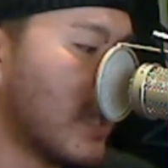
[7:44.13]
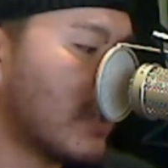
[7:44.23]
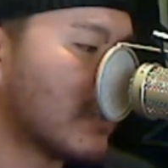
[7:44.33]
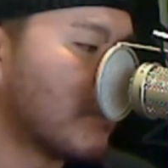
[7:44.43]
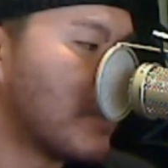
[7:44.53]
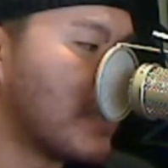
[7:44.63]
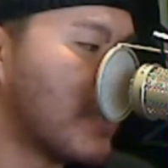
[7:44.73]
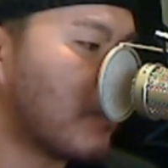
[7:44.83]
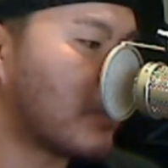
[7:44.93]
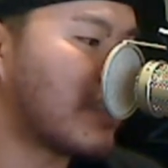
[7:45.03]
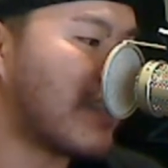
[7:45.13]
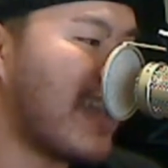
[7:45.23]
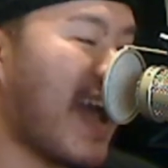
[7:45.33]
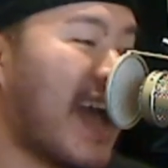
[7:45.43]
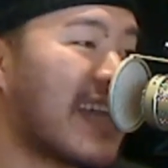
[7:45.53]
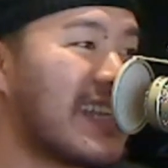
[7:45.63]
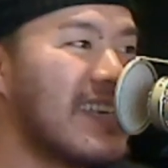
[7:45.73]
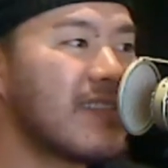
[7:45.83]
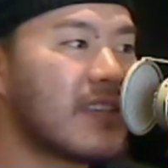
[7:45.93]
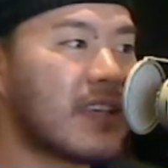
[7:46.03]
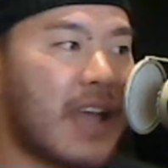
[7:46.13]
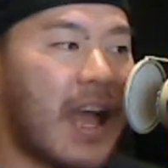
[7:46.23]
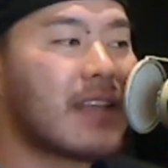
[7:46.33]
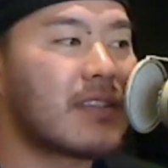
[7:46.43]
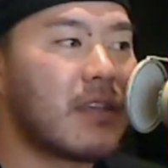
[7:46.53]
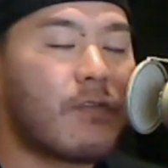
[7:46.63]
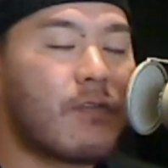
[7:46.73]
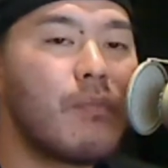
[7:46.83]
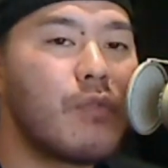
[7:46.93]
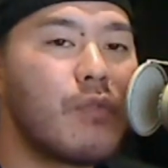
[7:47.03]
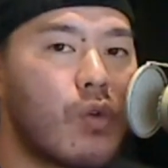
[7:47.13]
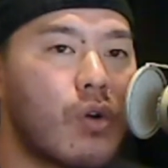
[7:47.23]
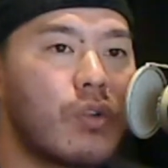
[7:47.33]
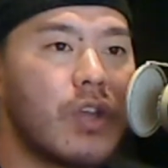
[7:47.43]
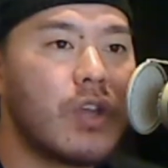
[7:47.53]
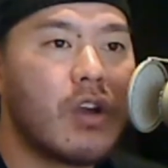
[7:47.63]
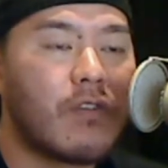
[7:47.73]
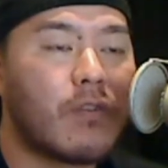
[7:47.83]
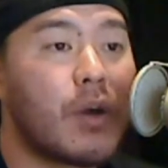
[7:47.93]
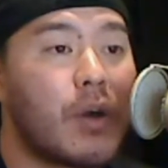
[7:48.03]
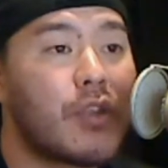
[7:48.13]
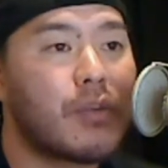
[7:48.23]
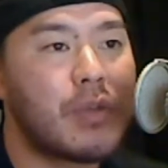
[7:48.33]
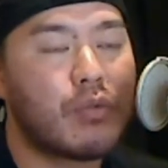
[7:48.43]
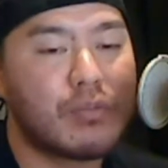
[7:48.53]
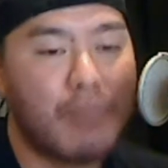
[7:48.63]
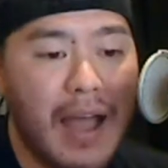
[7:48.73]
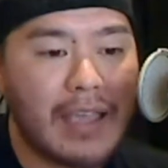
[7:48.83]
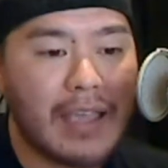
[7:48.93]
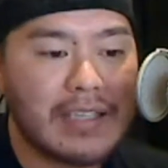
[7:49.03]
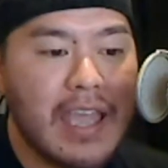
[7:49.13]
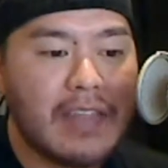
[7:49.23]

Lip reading: is being able to take ideas and concepts from the world or from other people's minds,